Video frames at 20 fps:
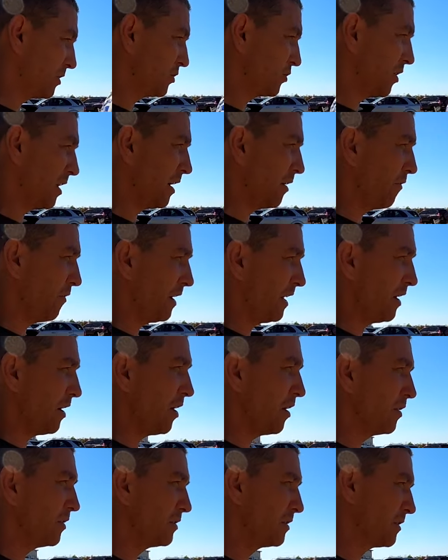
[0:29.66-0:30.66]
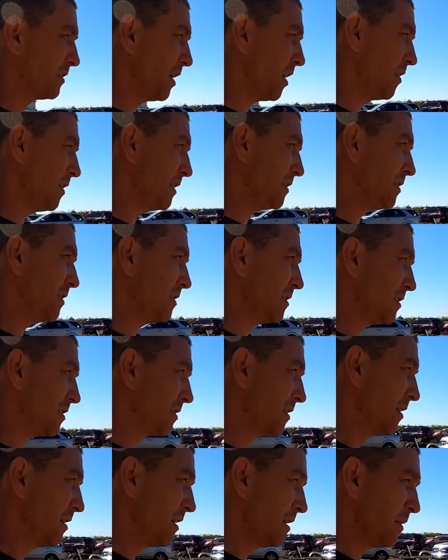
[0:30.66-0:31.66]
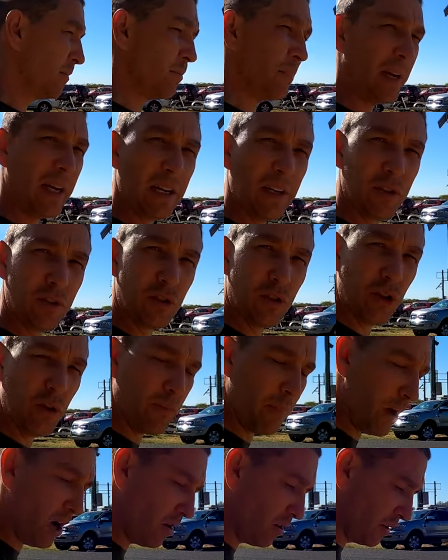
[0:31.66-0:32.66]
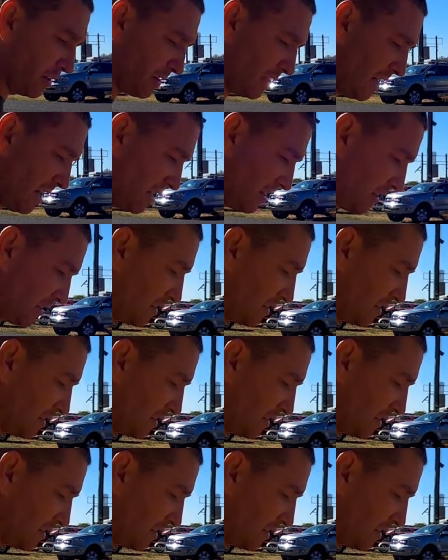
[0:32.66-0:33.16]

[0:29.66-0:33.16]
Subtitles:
a string of videos. So this is Peter's new boat, it's here